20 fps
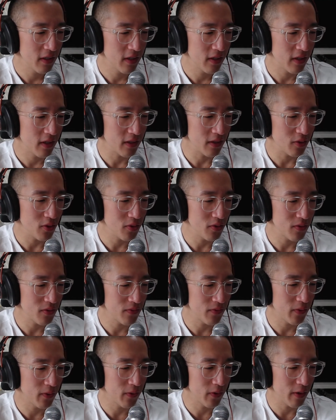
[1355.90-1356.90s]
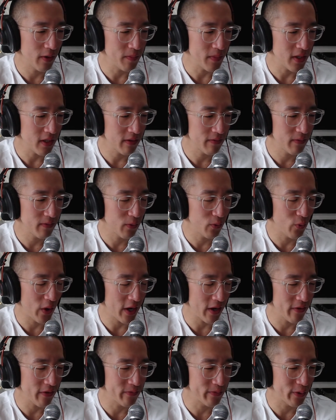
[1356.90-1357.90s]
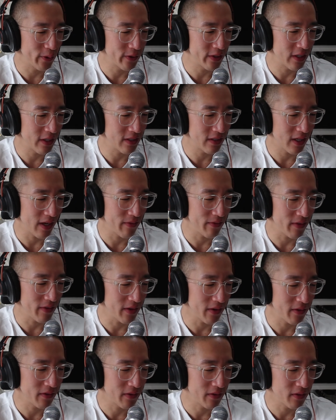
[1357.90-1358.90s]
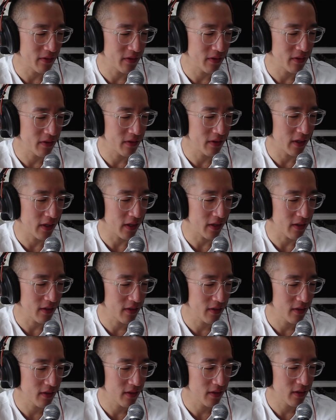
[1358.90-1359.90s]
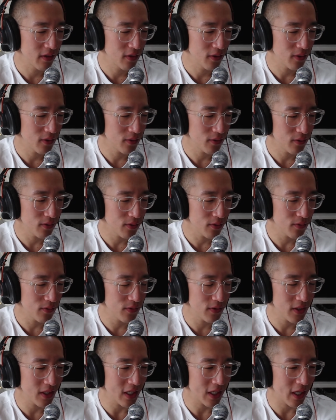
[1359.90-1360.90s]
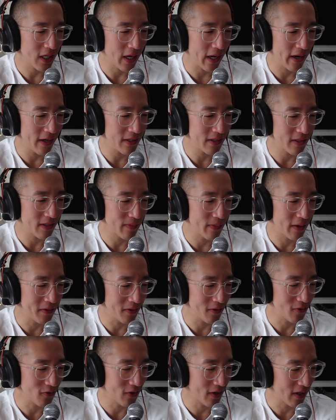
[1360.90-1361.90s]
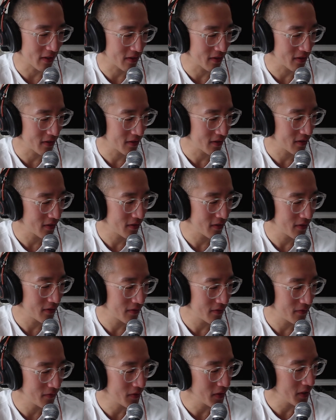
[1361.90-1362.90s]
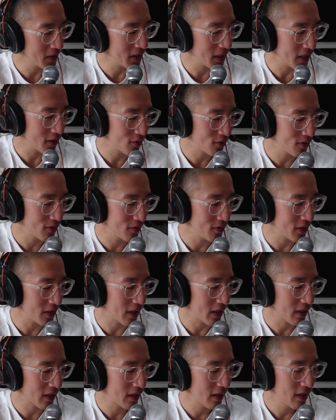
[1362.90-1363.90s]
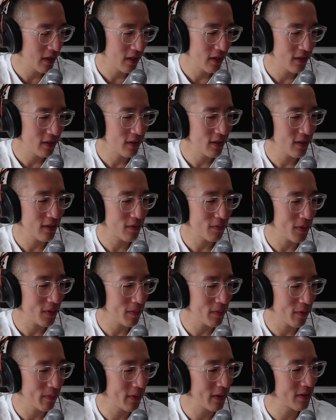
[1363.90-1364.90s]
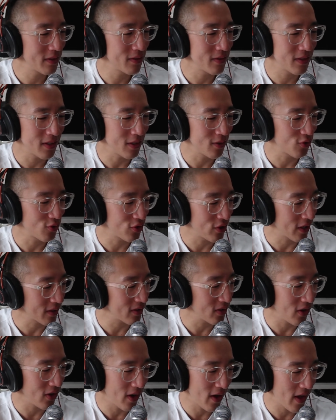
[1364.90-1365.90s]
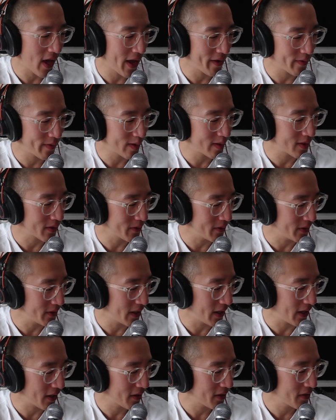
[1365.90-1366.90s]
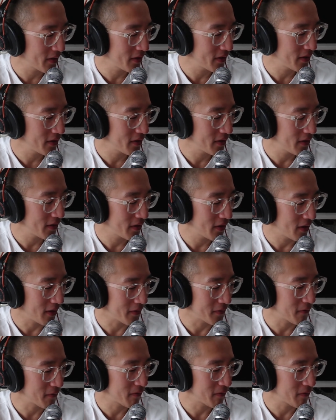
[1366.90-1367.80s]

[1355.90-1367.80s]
a meaningful way of protest, I feel. Like, who really cares about the trucks? Really, truly. Like, these people must see trucks every single day of